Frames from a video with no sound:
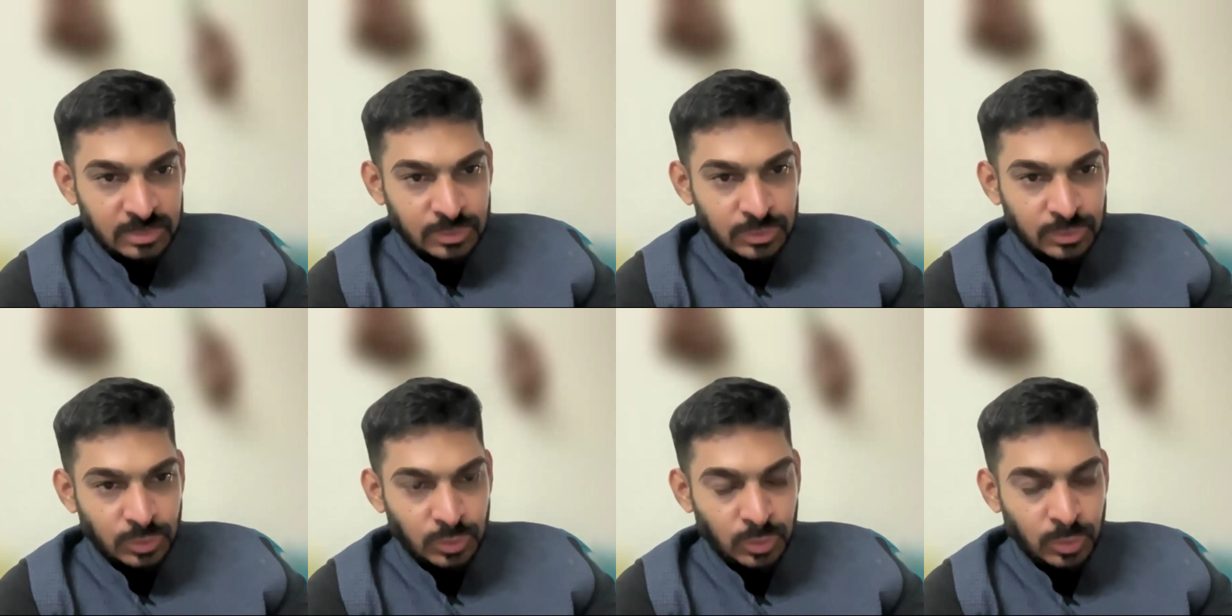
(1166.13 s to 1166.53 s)

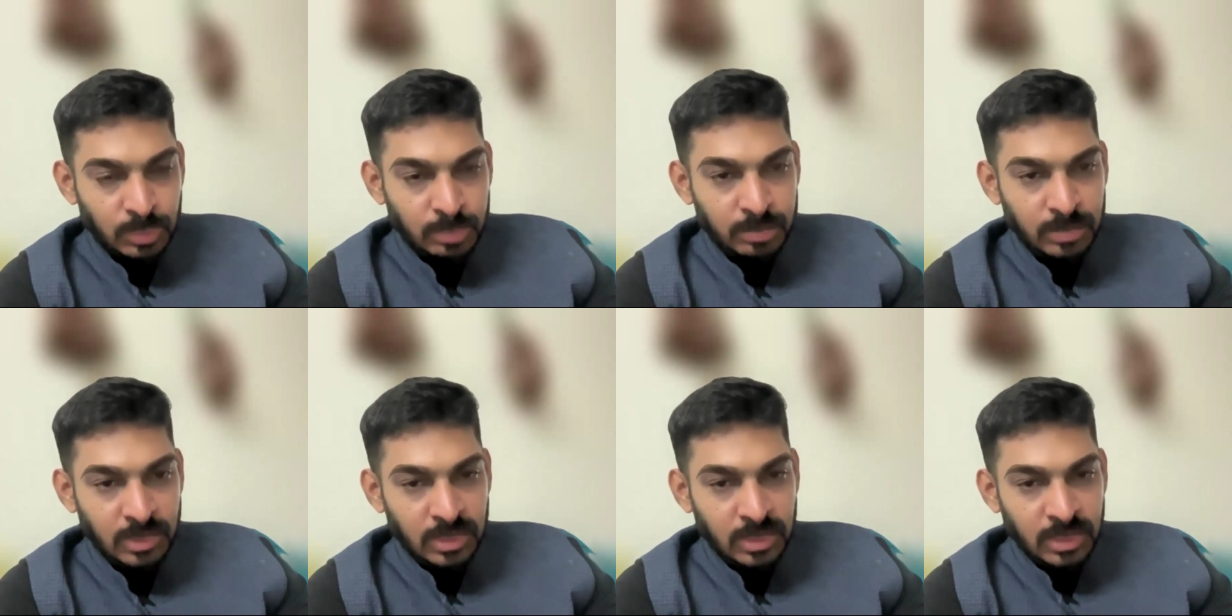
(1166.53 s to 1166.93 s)

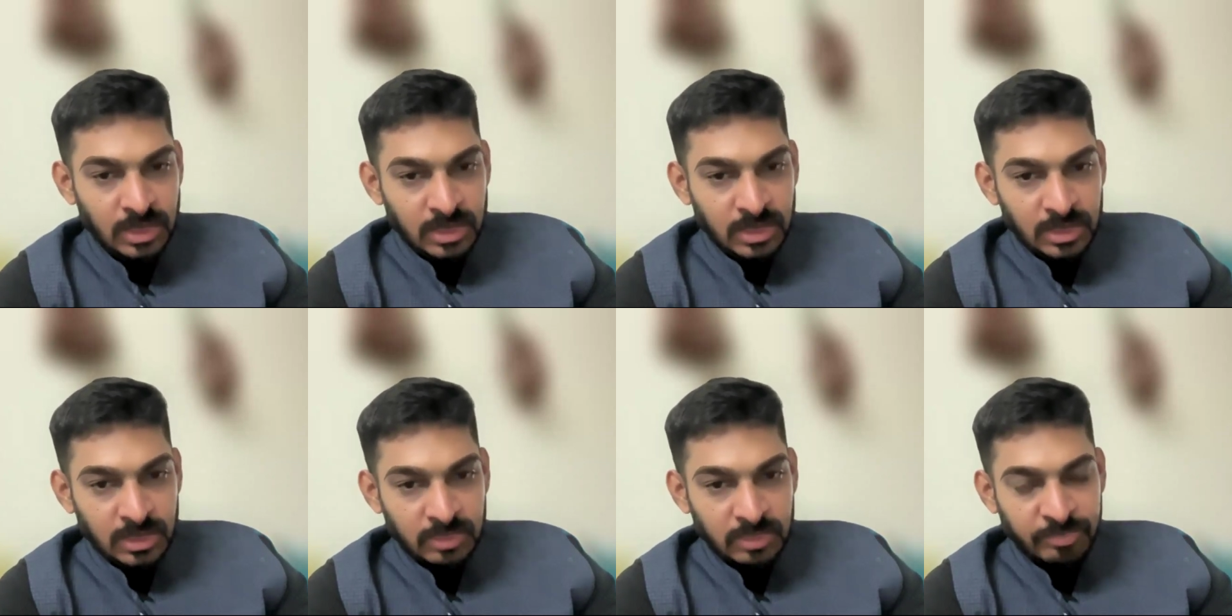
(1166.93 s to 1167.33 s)
So
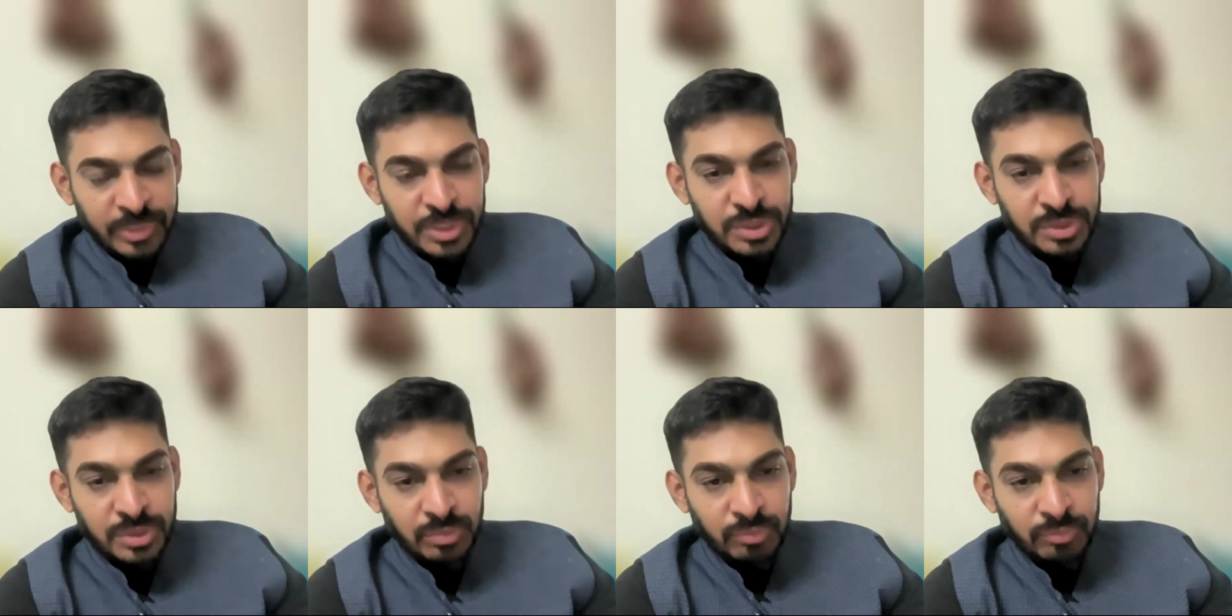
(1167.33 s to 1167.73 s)

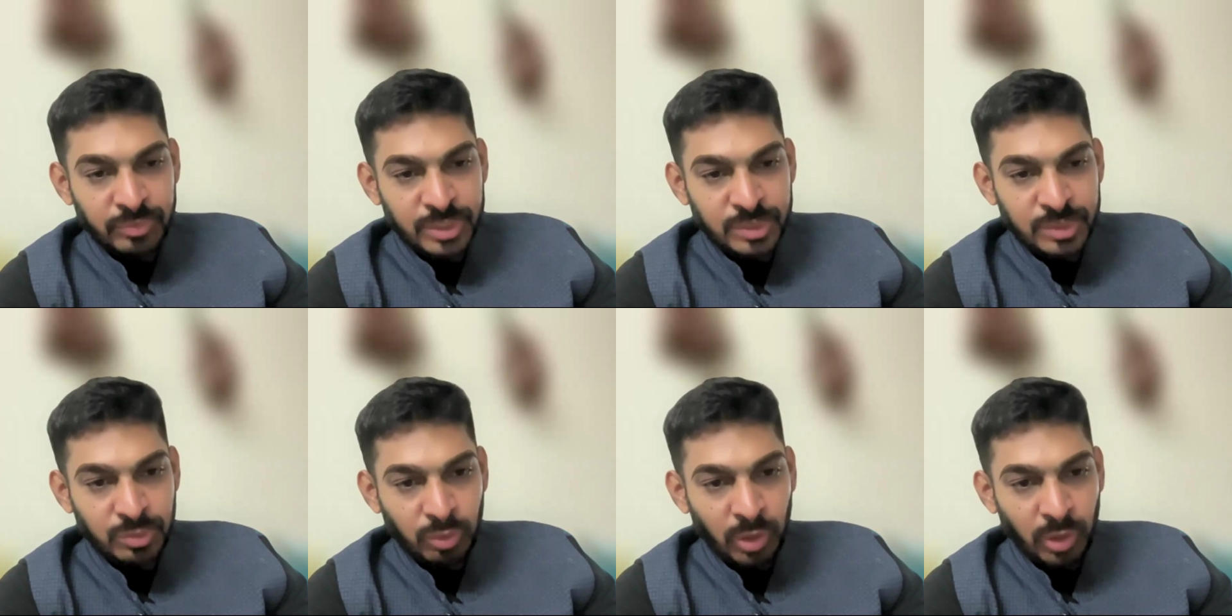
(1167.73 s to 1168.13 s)
which
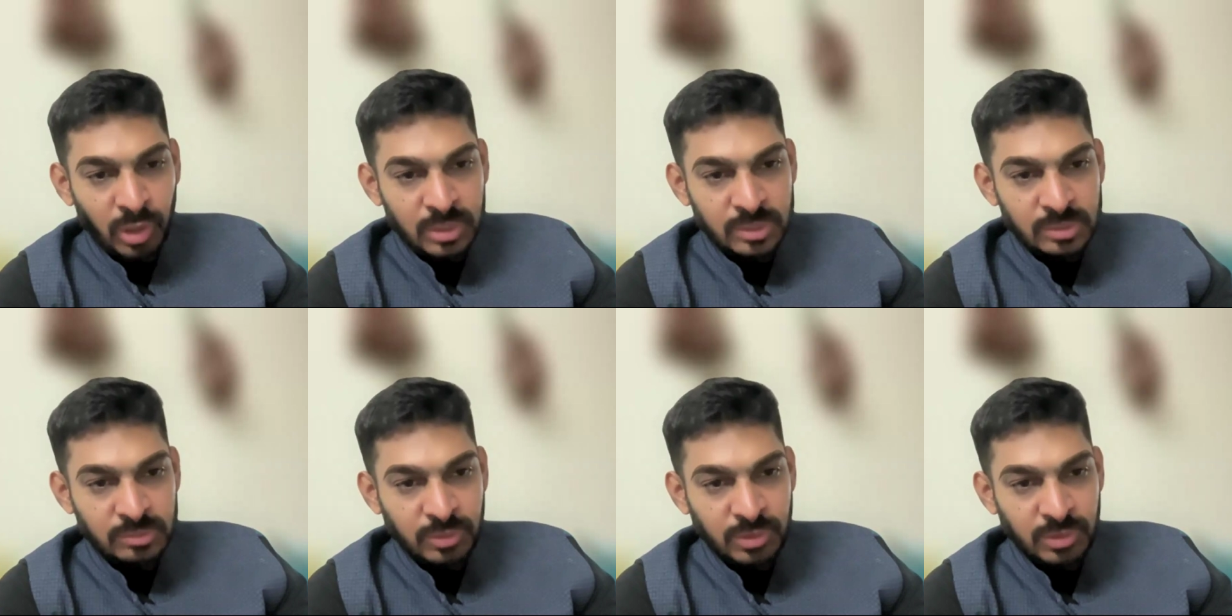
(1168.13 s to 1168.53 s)

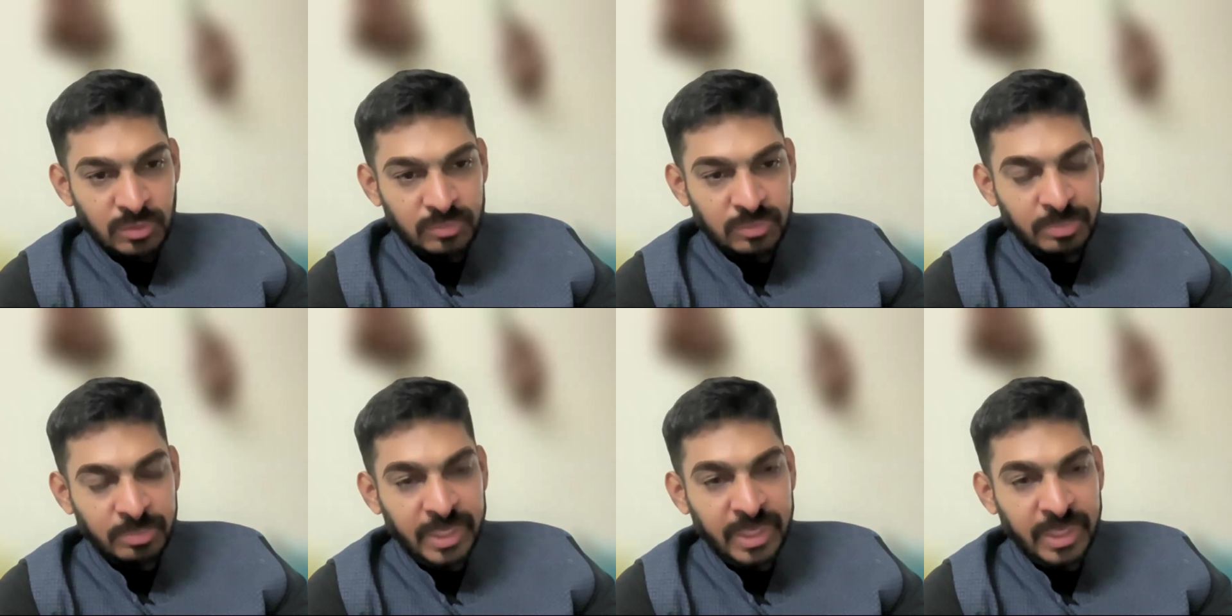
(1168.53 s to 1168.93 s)
was one
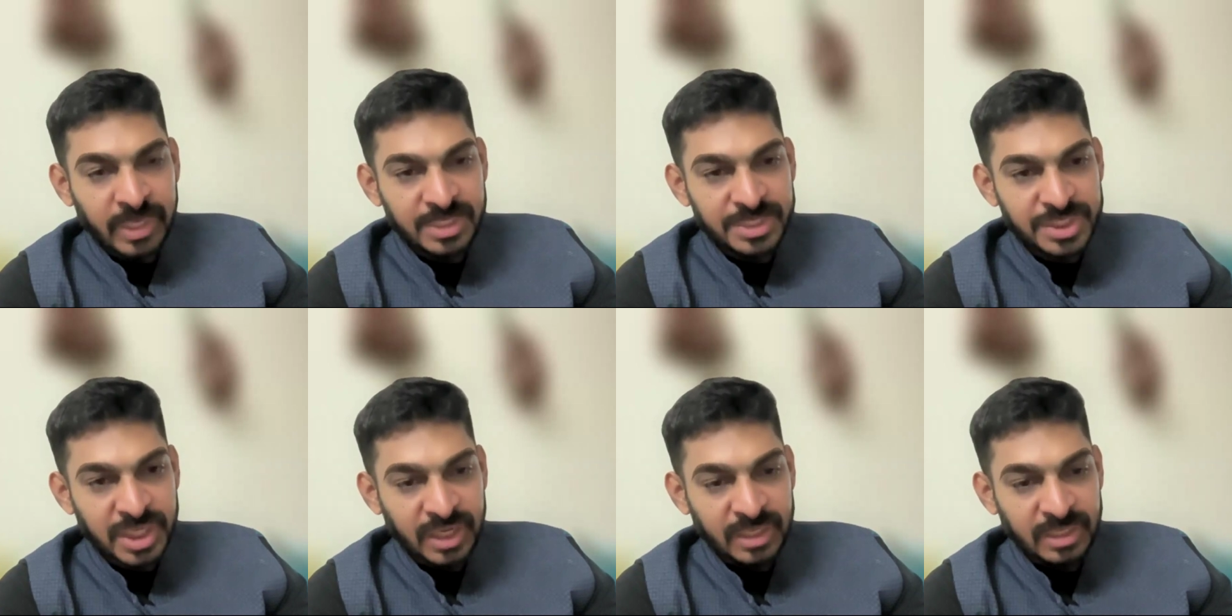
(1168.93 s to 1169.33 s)
of the
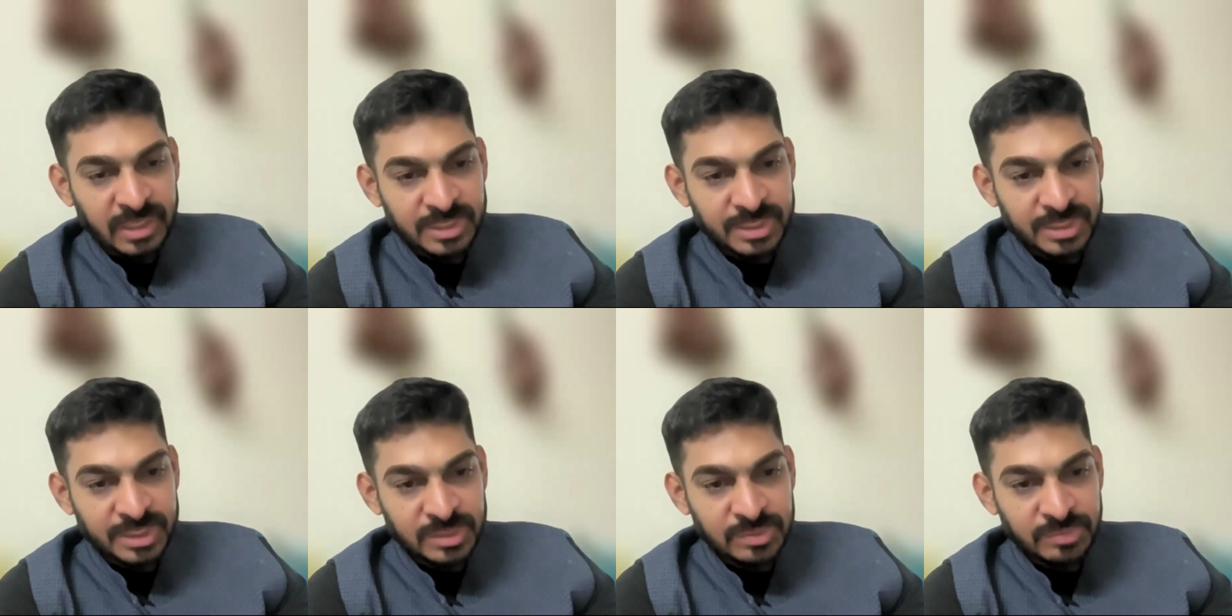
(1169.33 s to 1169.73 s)
biggest
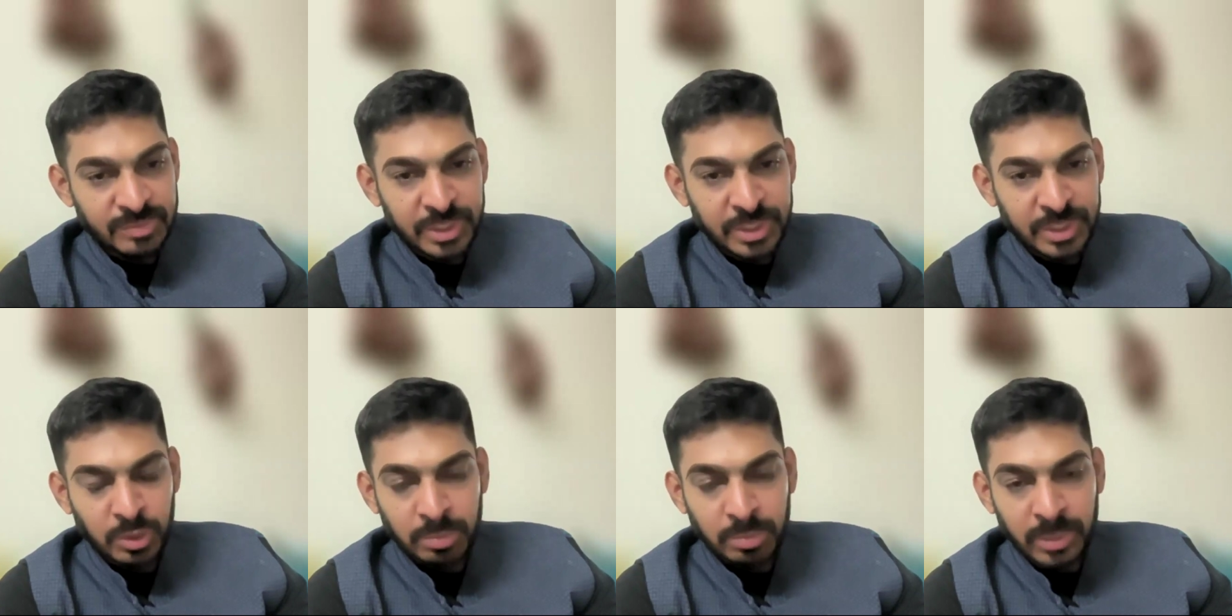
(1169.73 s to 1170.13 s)
challenges
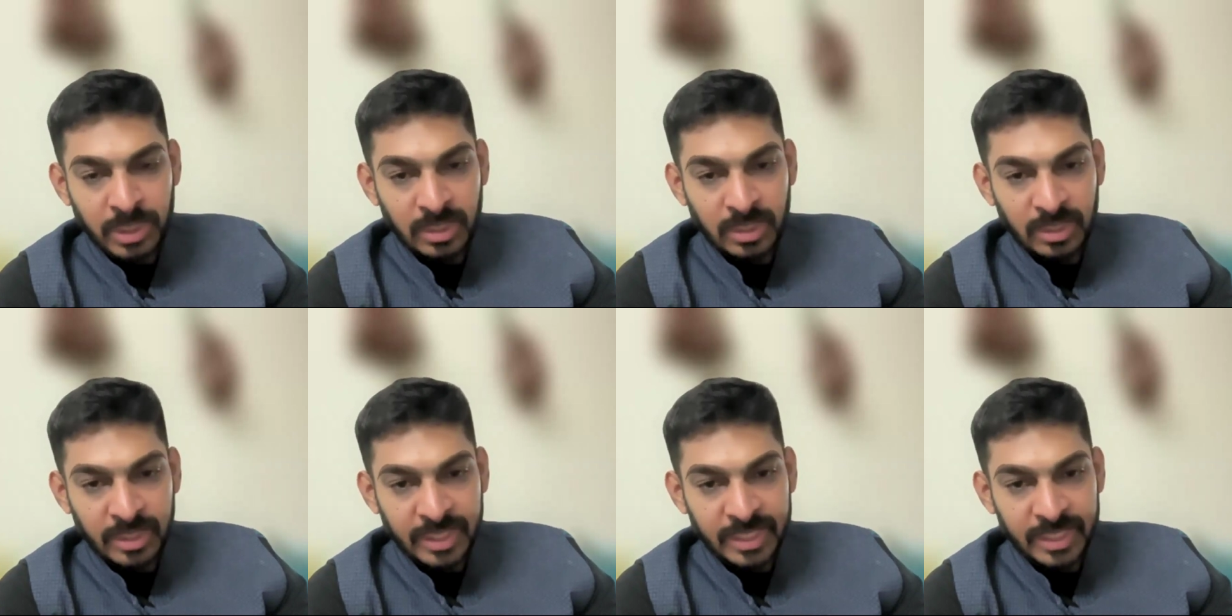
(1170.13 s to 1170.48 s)
when you build